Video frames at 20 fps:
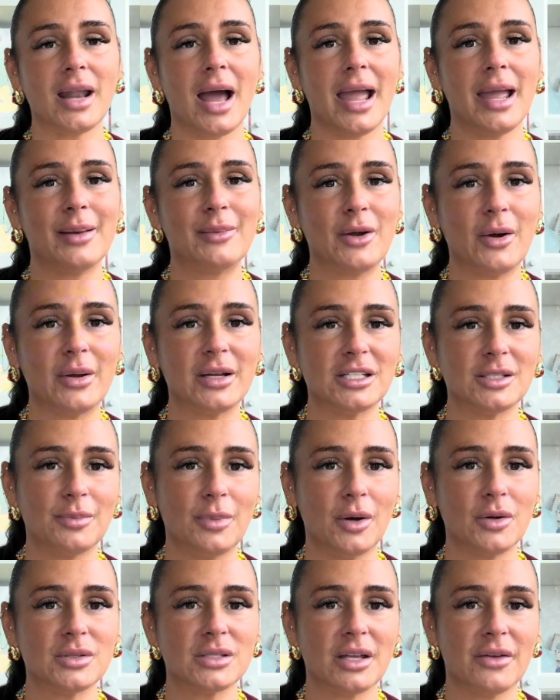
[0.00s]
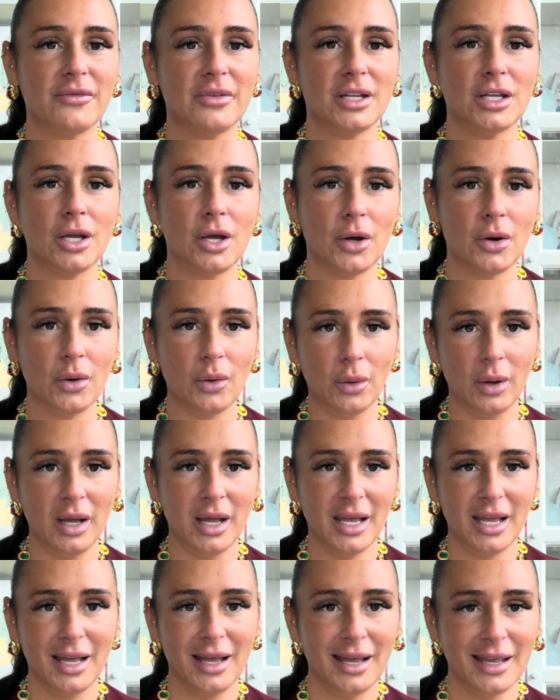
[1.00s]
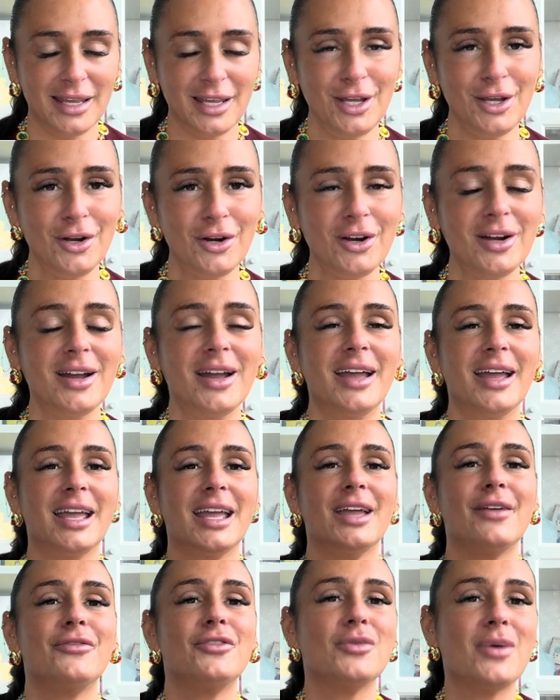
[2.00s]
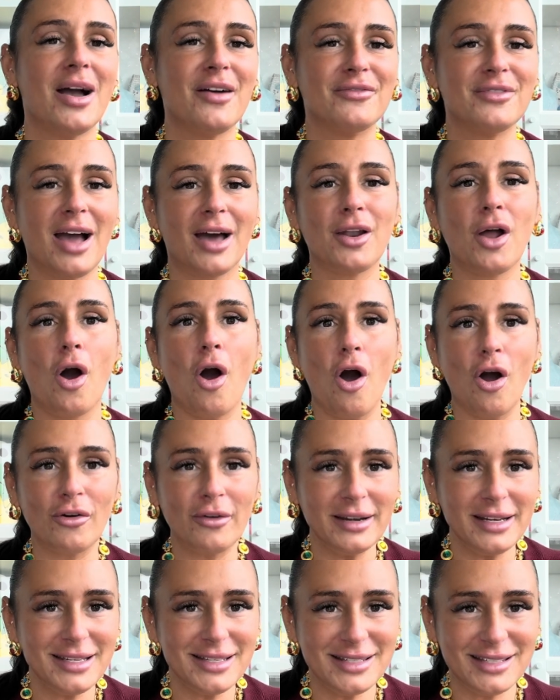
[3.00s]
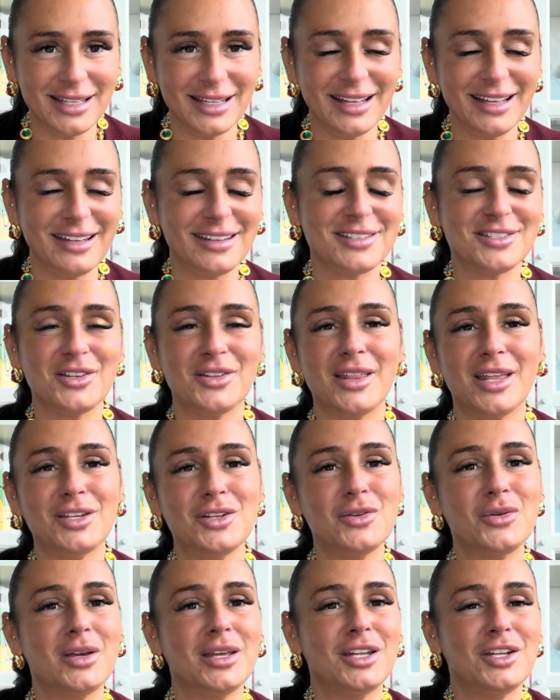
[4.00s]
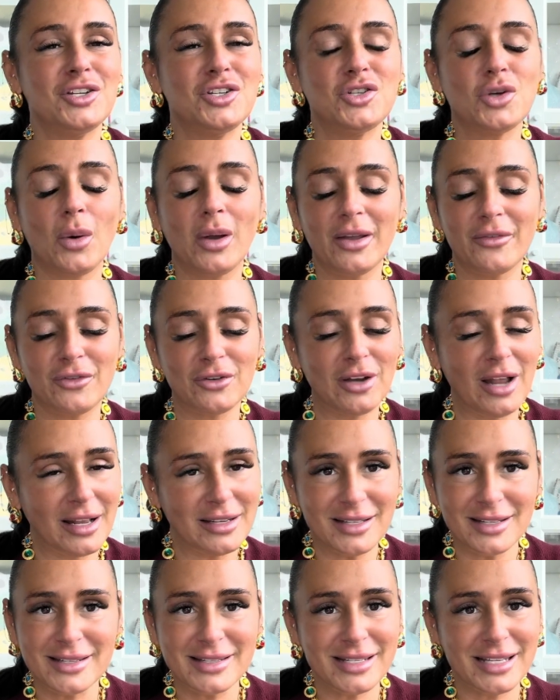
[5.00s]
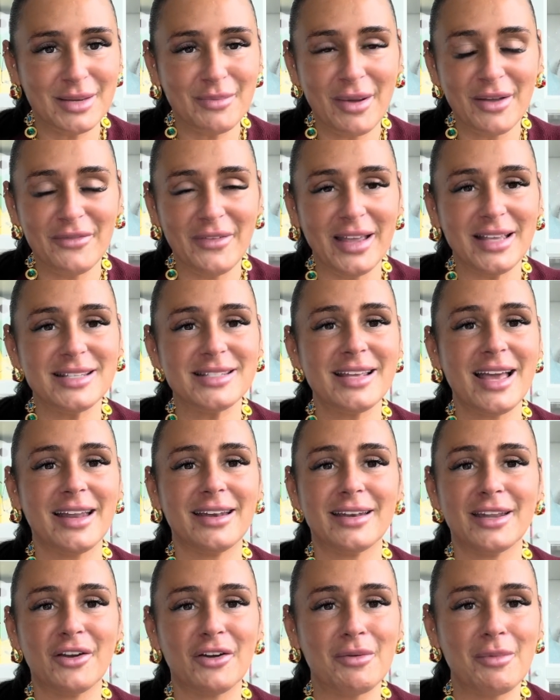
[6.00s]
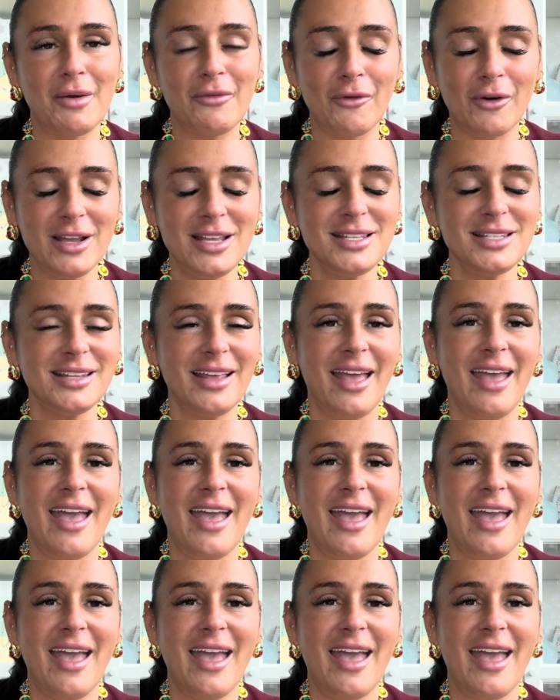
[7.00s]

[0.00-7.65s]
I am going to post a video here if you have not already seen it so that you can enjoy if you're not done seeing my face yet and hearing my voice.